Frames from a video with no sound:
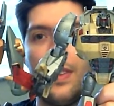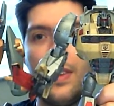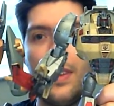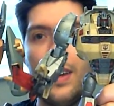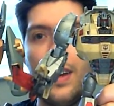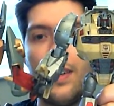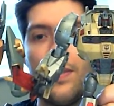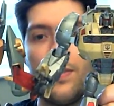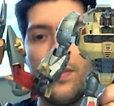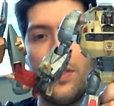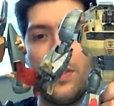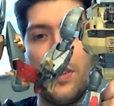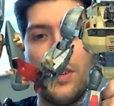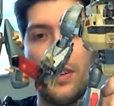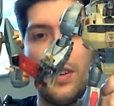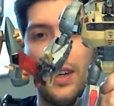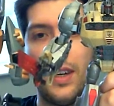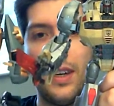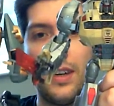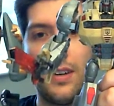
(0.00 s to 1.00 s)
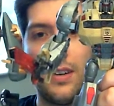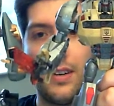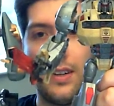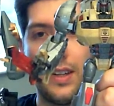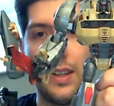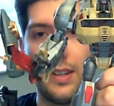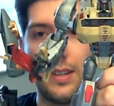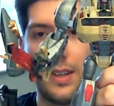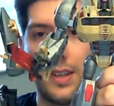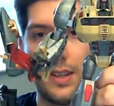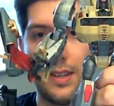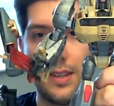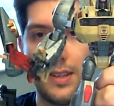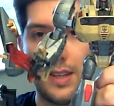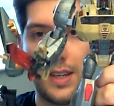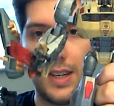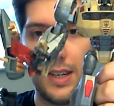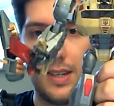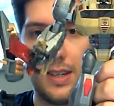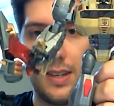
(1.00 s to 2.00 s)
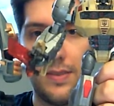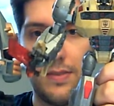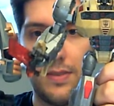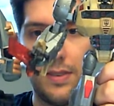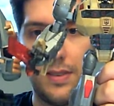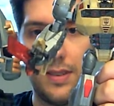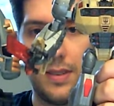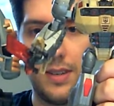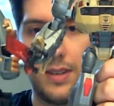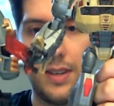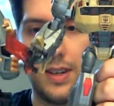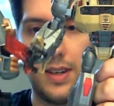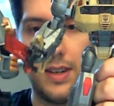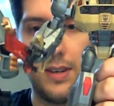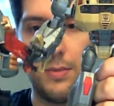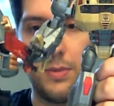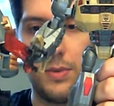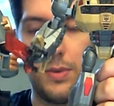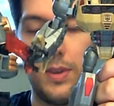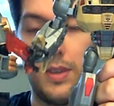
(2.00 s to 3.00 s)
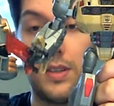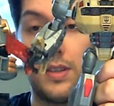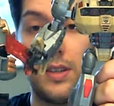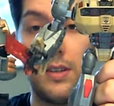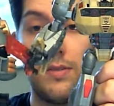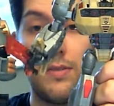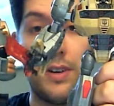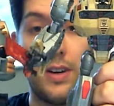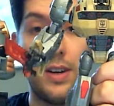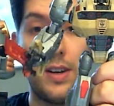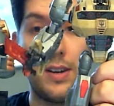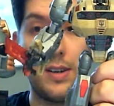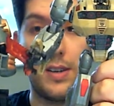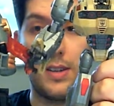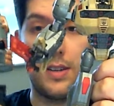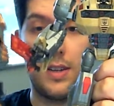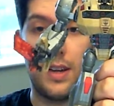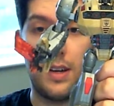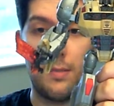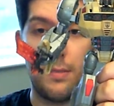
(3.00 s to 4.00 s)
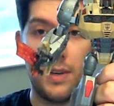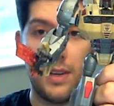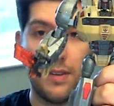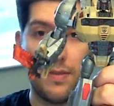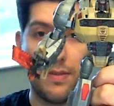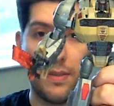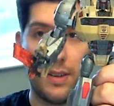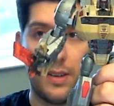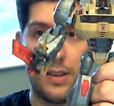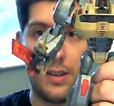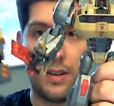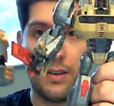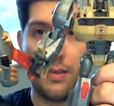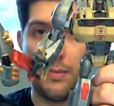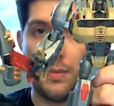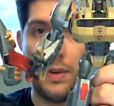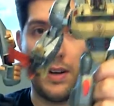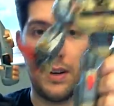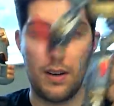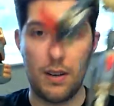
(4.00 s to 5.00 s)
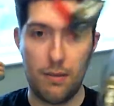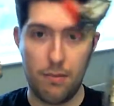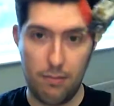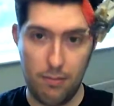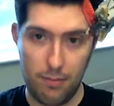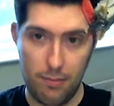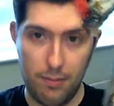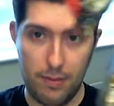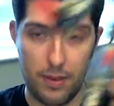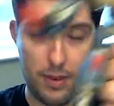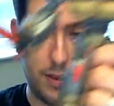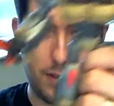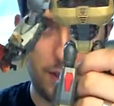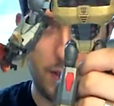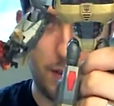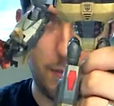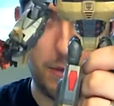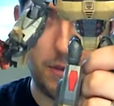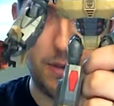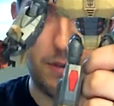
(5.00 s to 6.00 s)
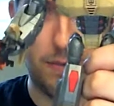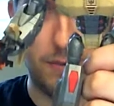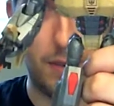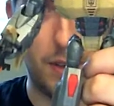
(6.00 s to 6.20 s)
Yeah, so there you go. That's like the size difference between the two Voyagers, animated Voyager Grimlock, Fall of Cybertron